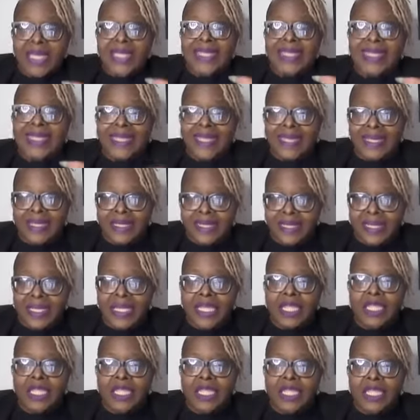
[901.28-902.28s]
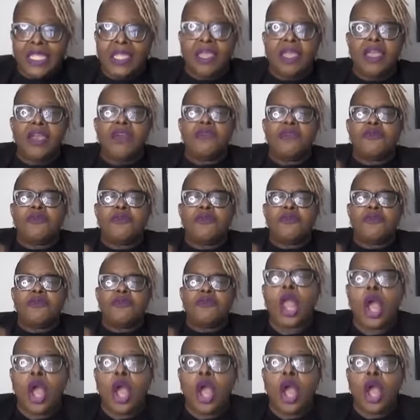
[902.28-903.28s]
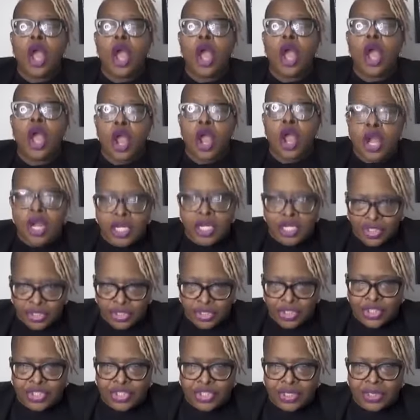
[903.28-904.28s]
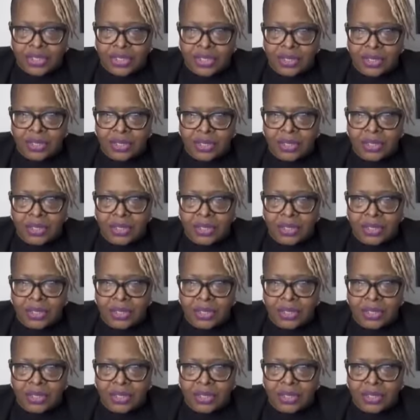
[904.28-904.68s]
killing very large